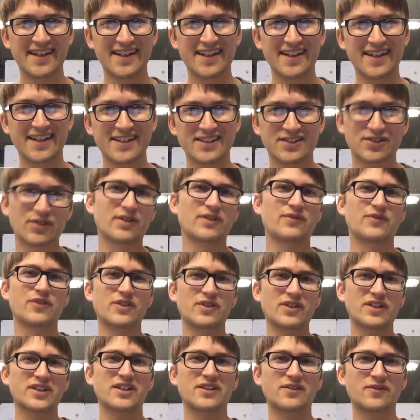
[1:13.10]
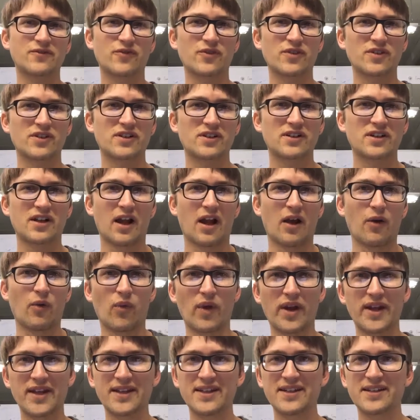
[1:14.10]
So if you're looking for a
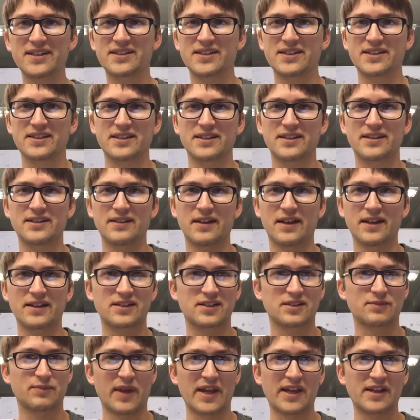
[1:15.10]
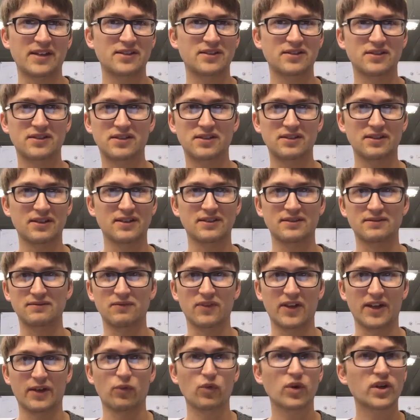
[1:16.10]
way to expand and
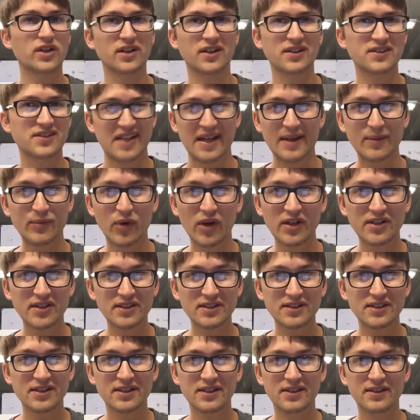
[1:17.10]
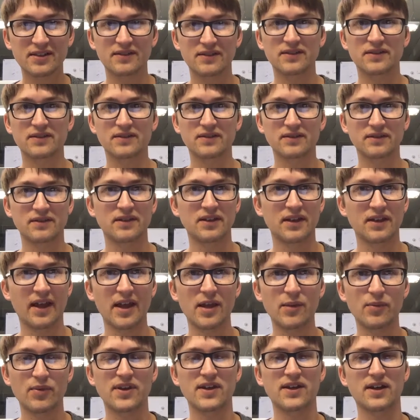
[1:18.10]
like work on a side project, the
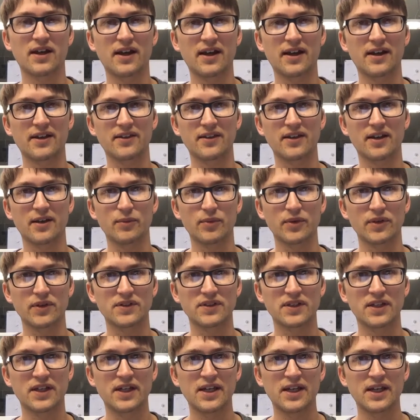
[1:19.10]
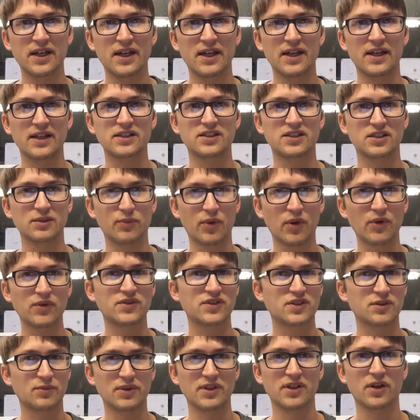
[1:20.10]
API that I built is
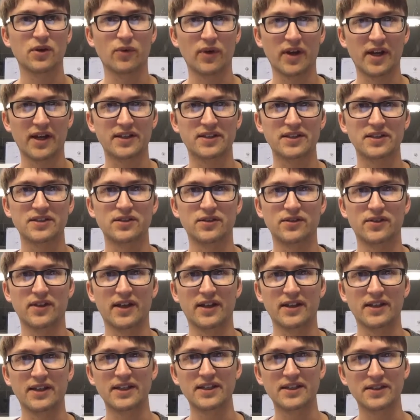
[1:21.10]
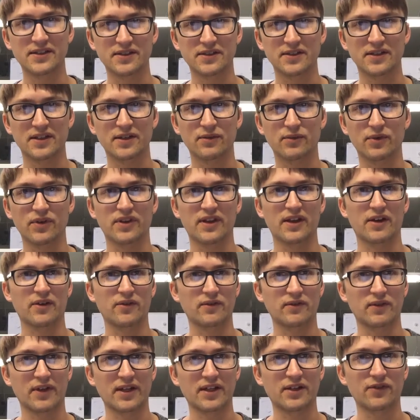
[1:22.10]
supposed to be a way to do that easily
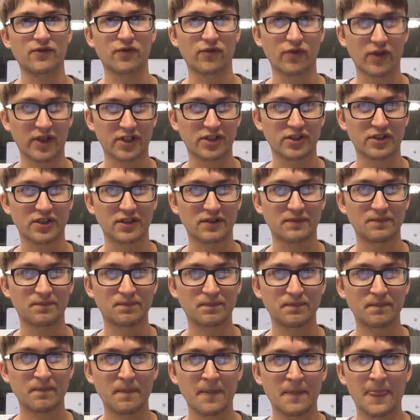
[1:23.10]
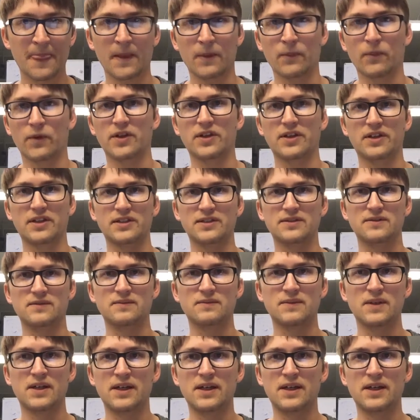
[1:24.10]
without any friction, where you can